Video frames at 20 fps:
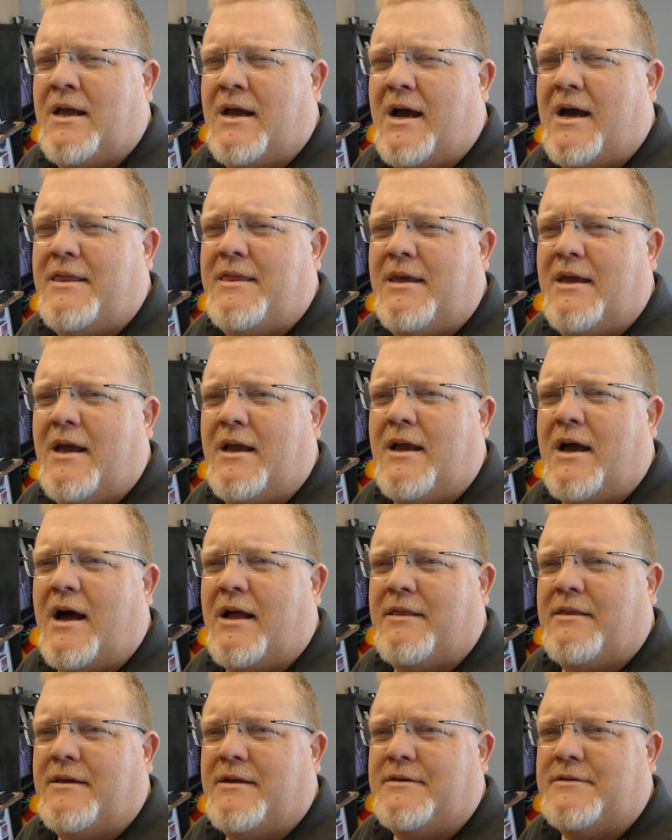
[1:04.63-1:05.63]
I think I
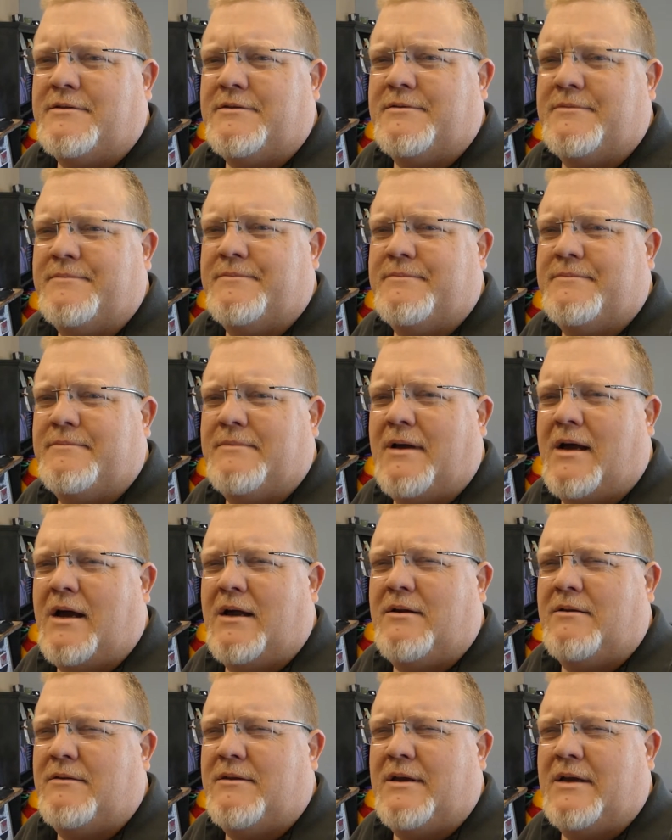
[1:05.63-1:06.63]
got this.
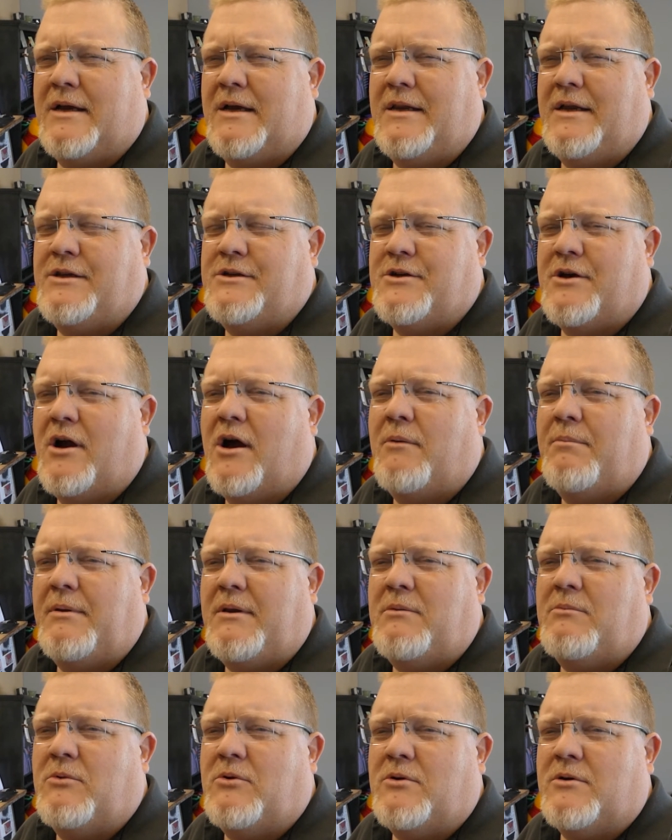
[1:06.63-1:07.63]
I don't think I need your help
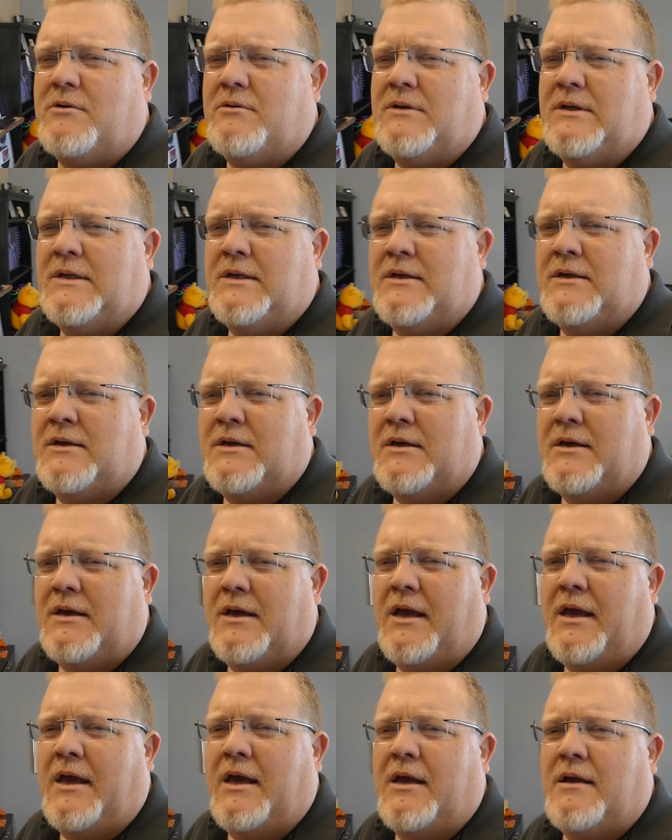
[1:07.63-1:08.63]
anymore.
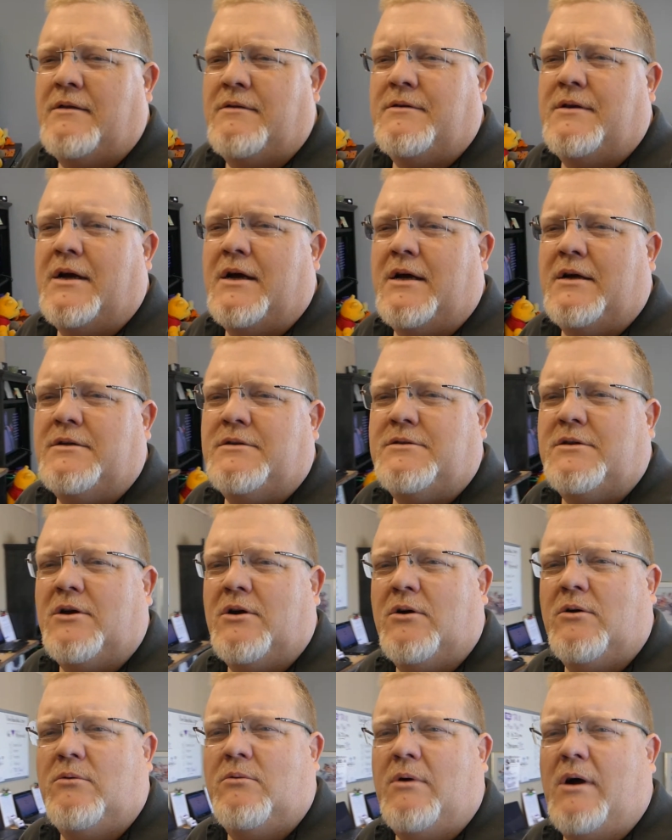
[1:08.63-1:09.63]
And uh,
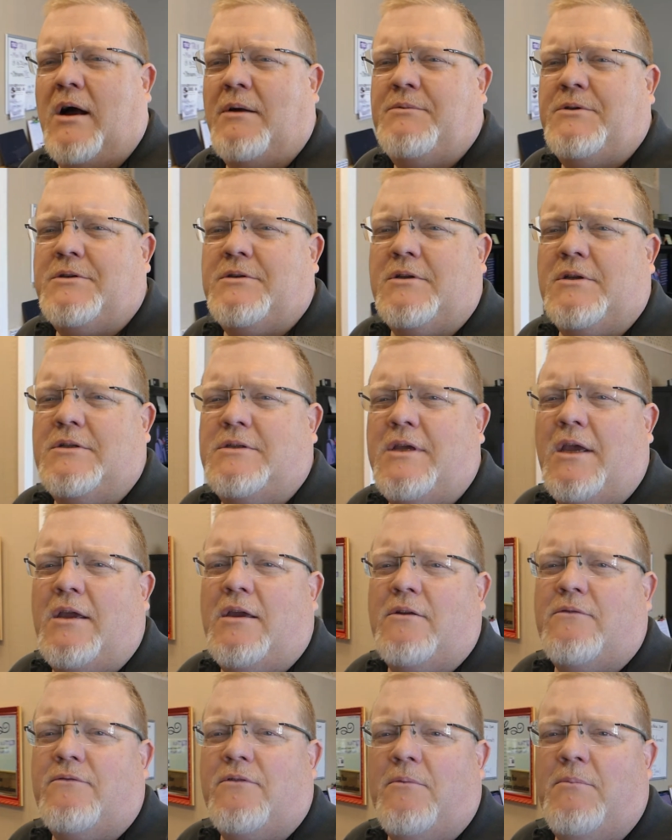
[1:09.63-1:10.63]
so I'm just going to
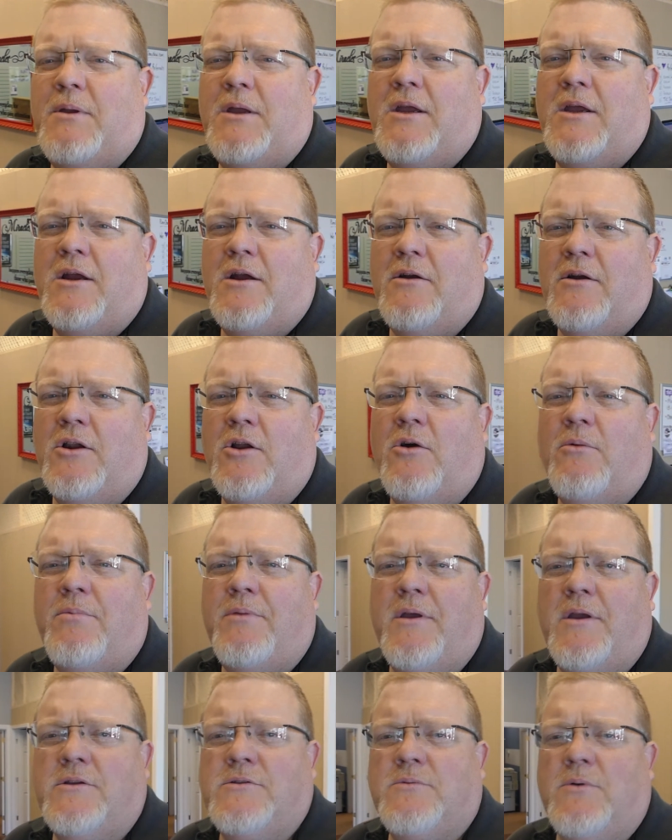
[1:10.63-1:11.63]
take it from here and hope
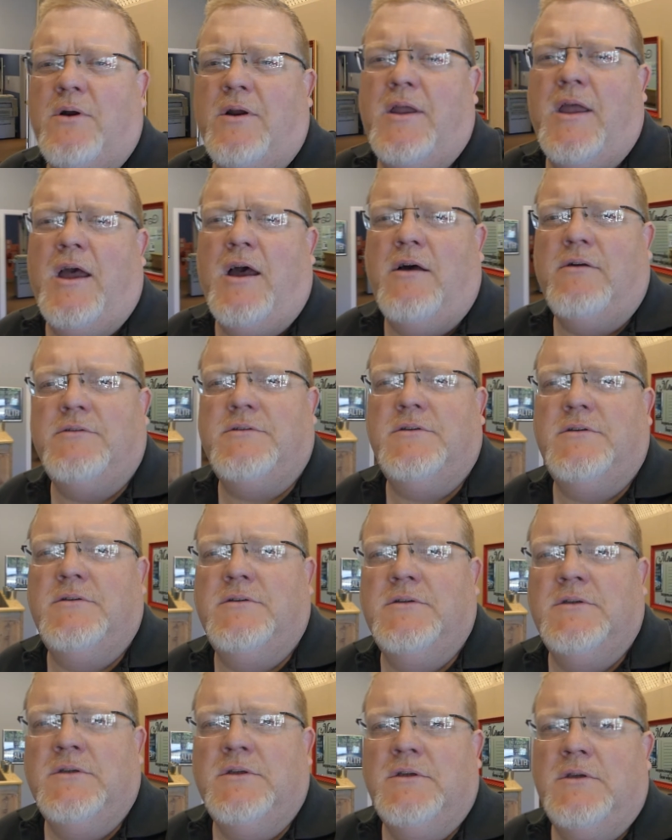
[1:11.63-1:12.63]
things work out
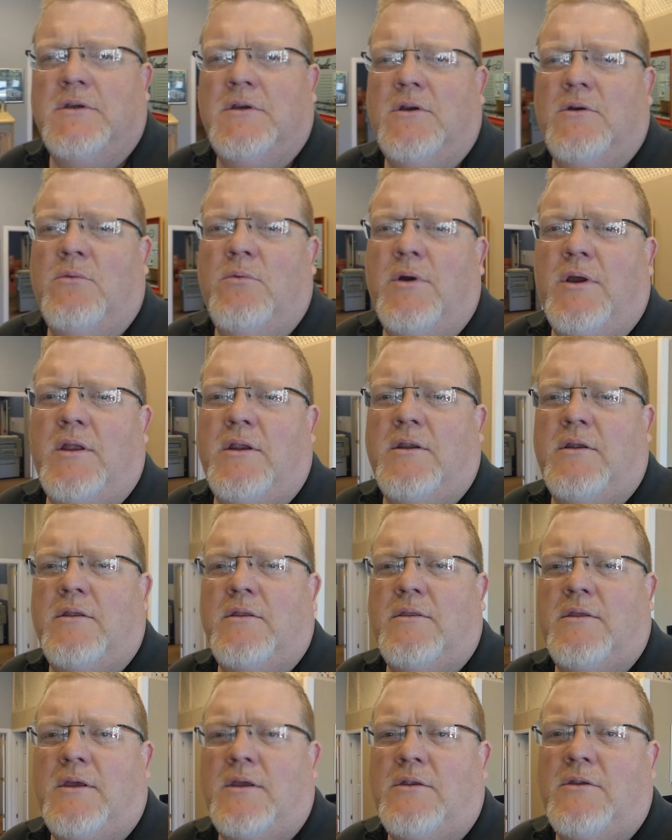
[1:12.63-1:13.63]

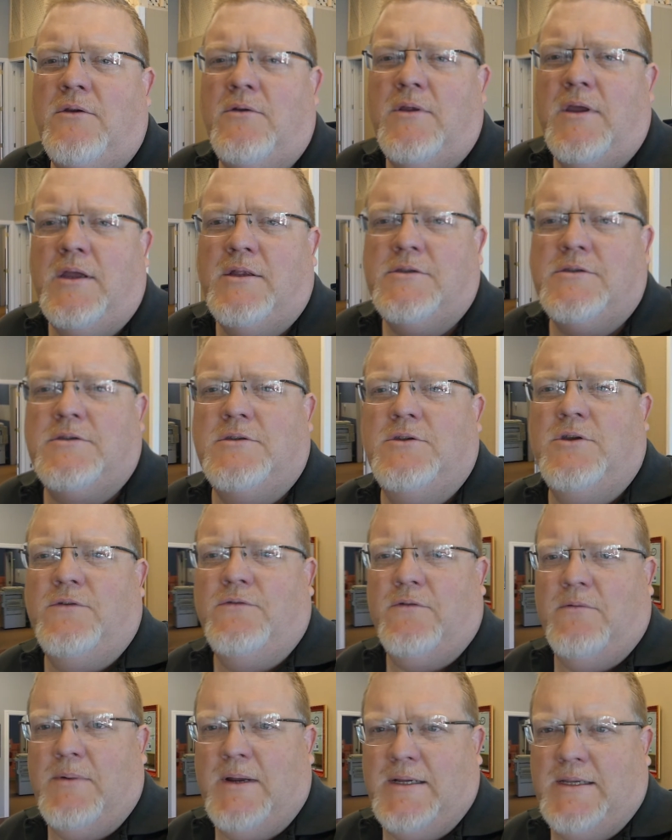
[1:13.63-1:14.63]
when the due date's due
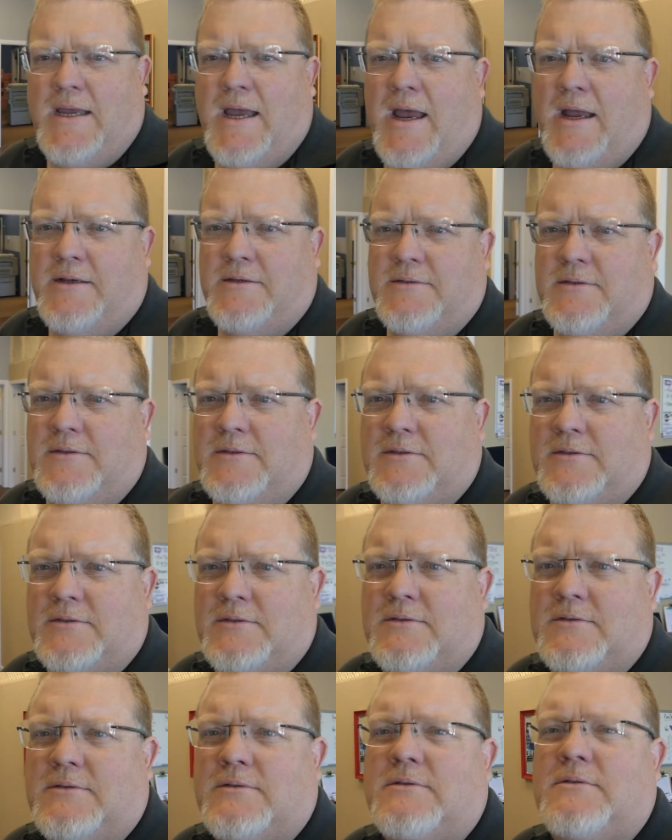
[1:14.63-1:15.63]
for my taxes.
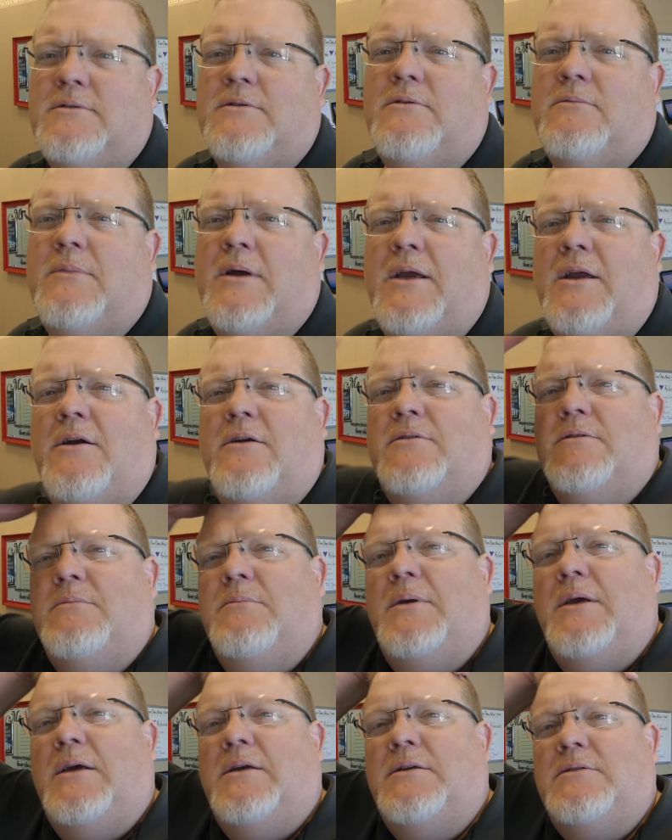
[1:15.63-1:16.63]
Oh, my hair's a
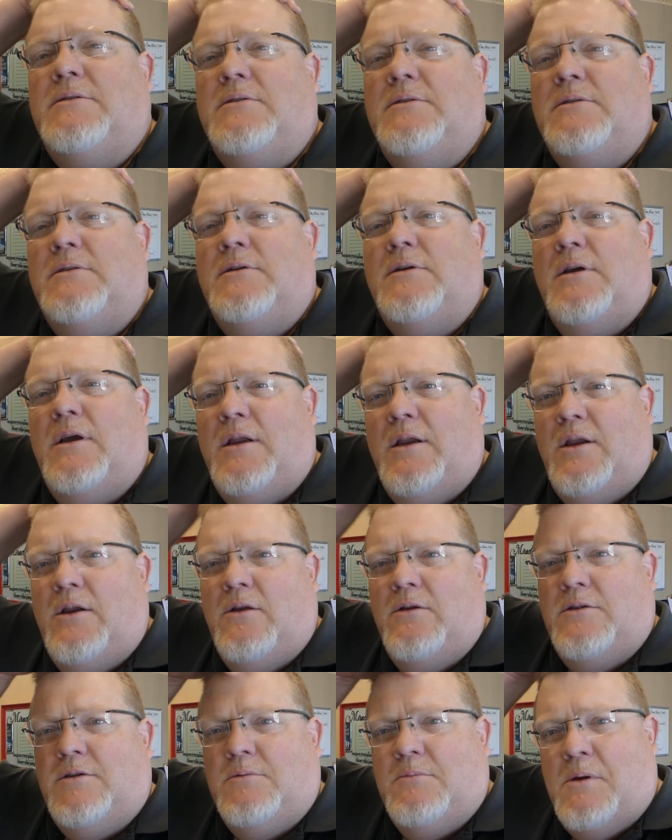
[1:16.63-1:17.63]
mess. I need to
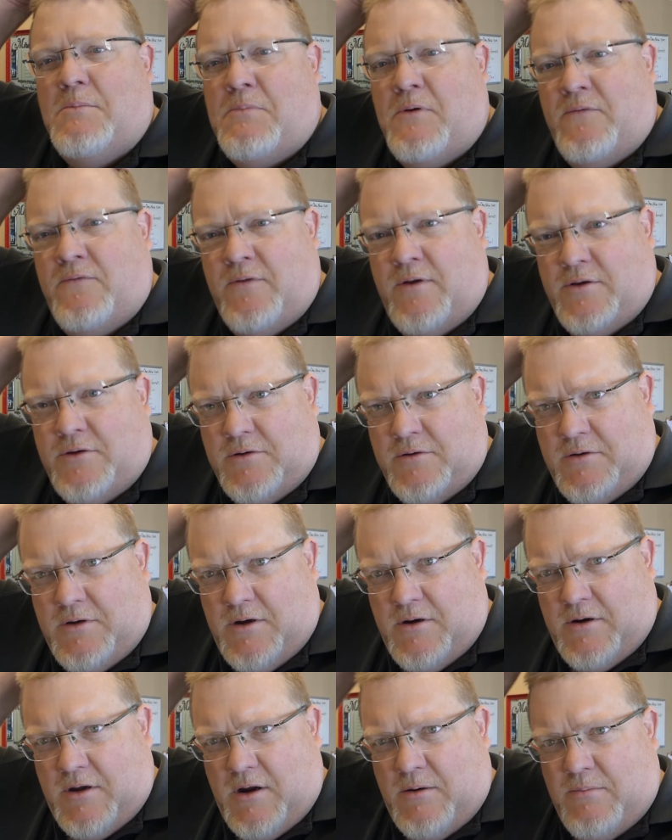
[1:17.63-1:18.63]
go see my professional
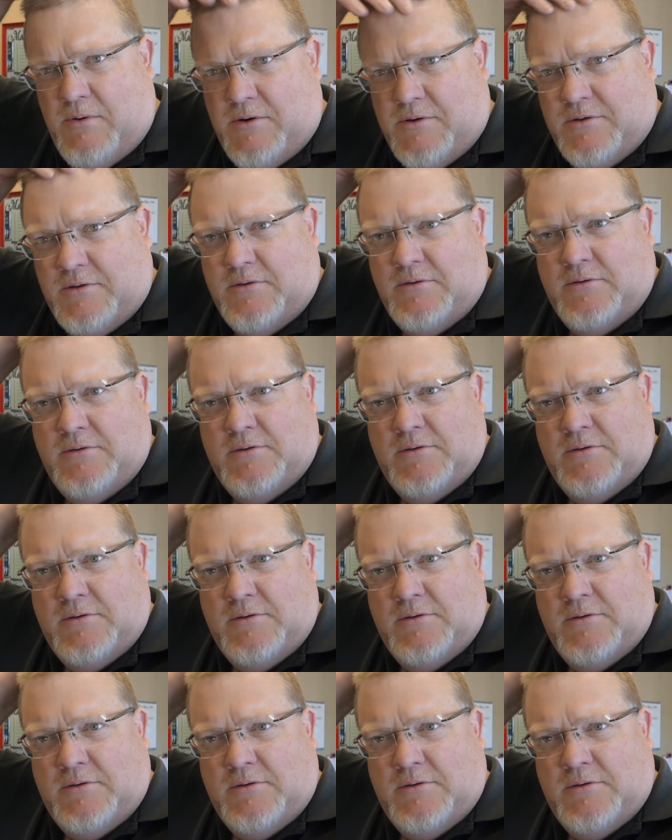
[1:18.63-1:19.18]
hair care person.